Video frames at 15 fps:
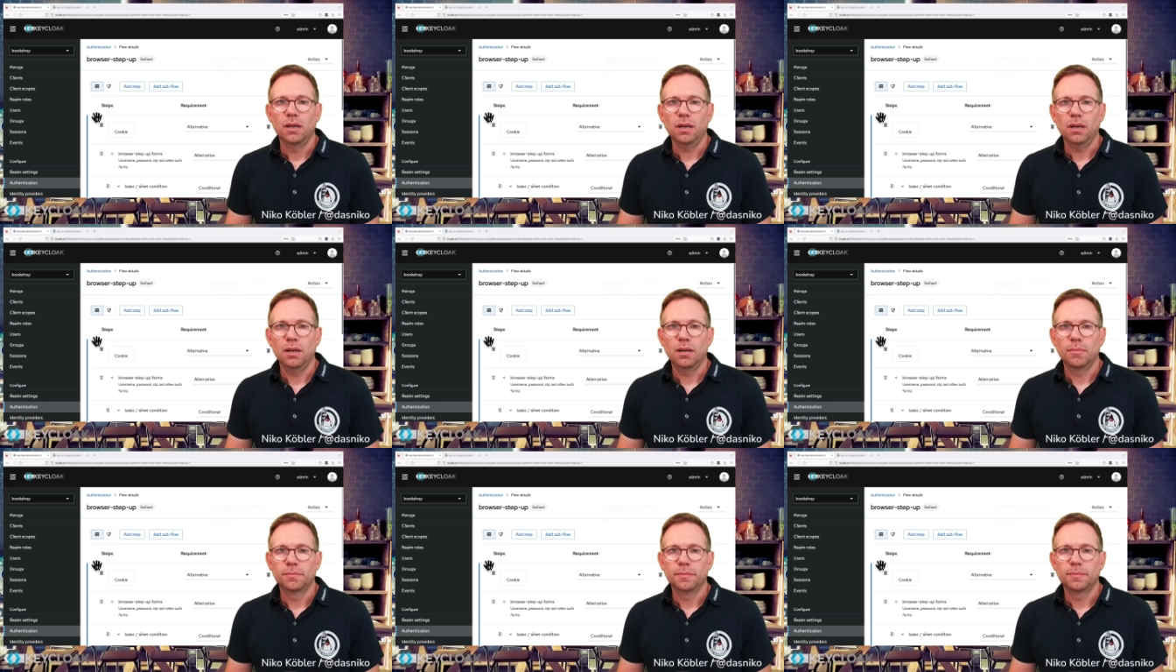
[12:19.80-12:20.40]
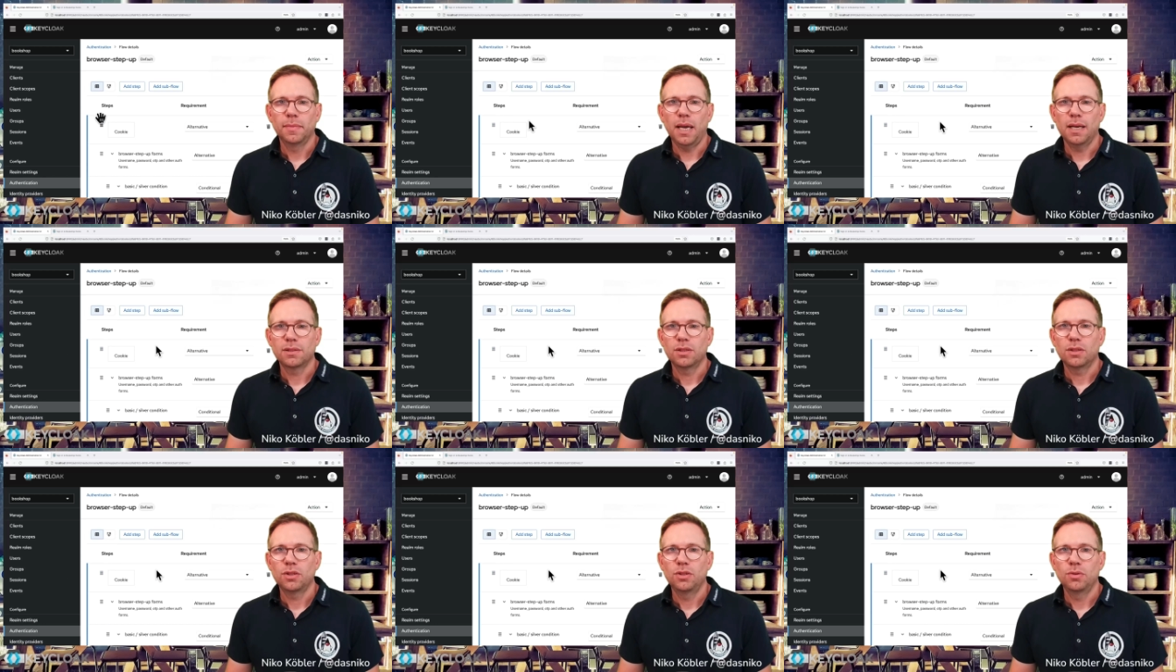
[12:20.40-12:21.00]

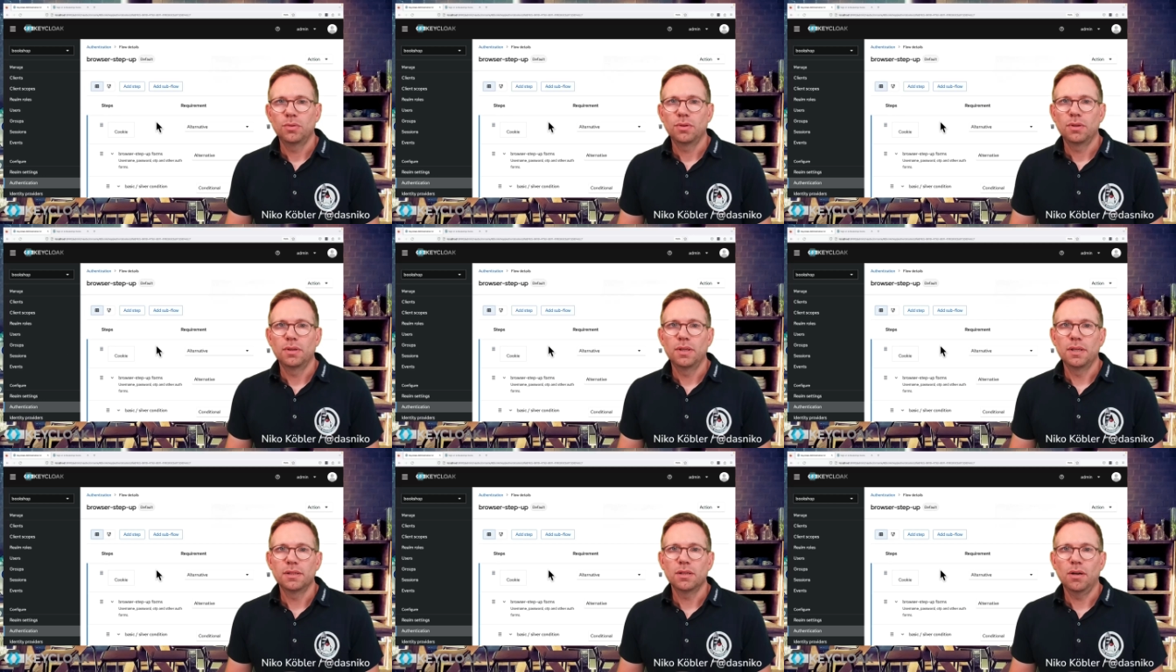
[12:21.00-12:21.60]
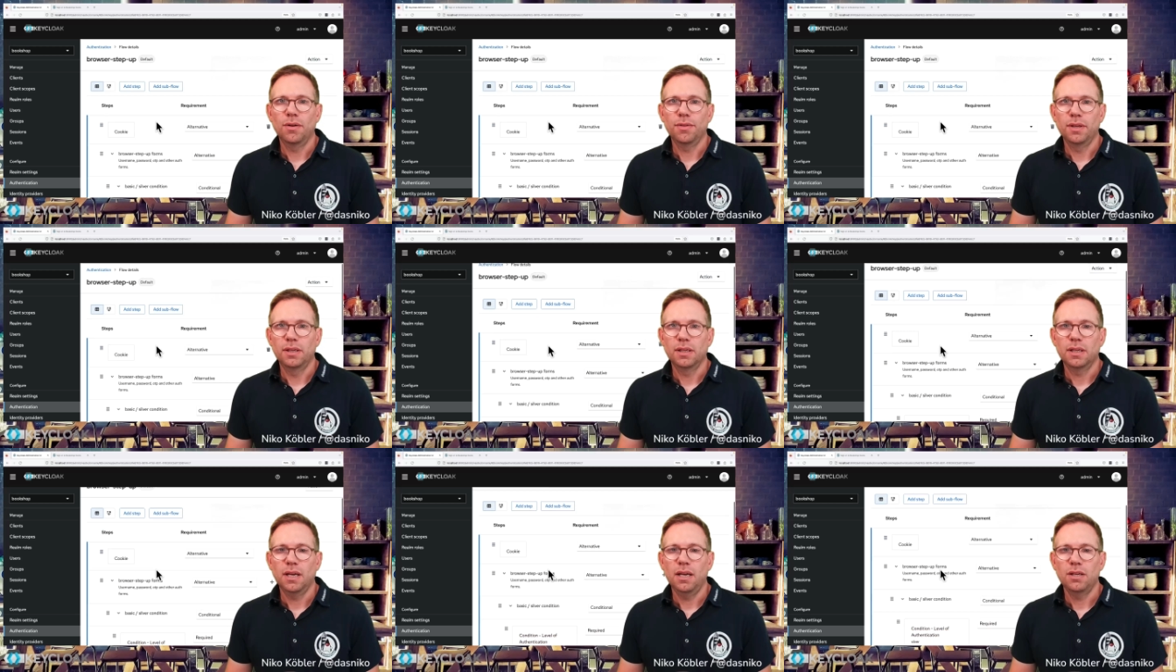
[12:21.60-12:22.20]
execute this
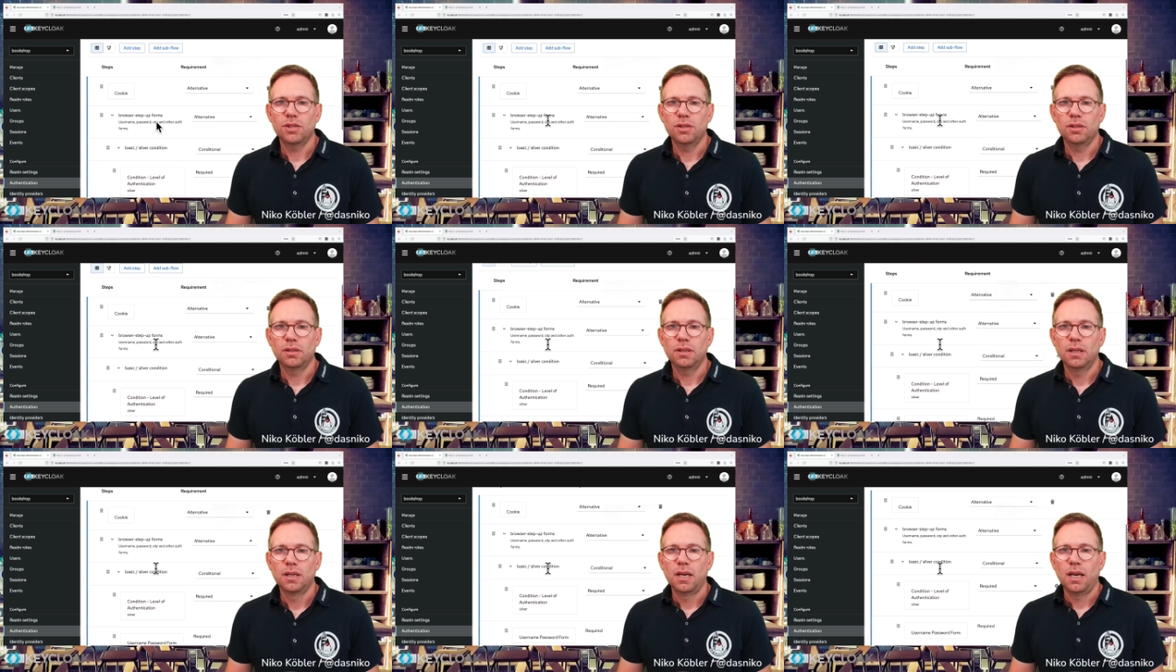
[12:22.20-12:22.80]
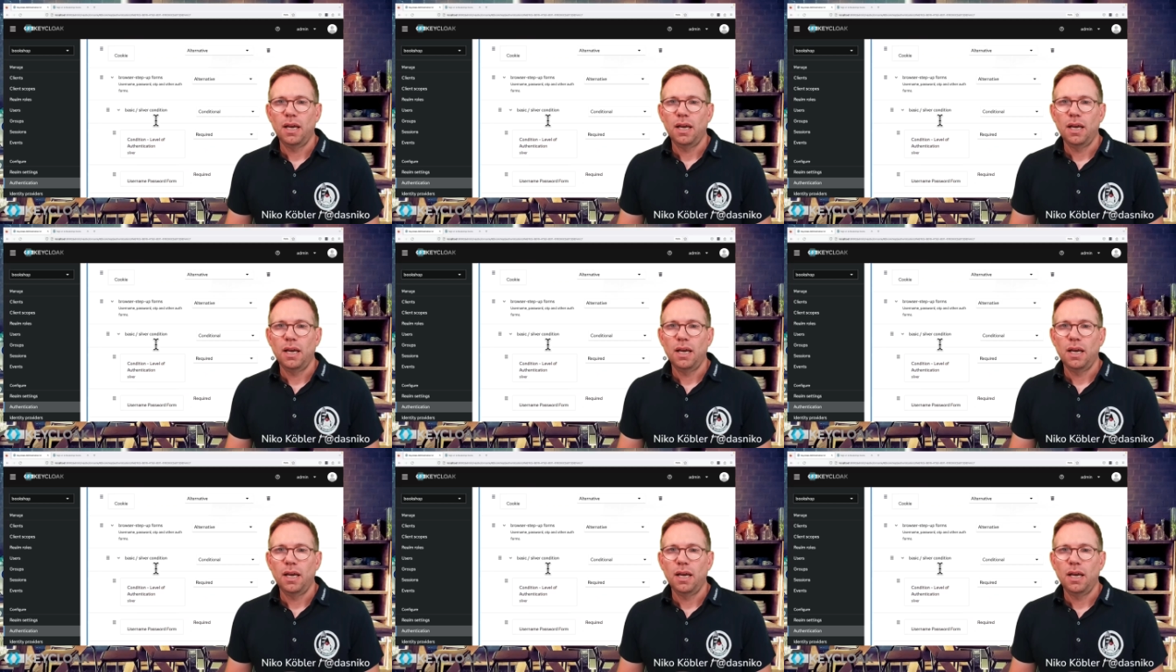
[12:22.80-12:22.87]
authentication.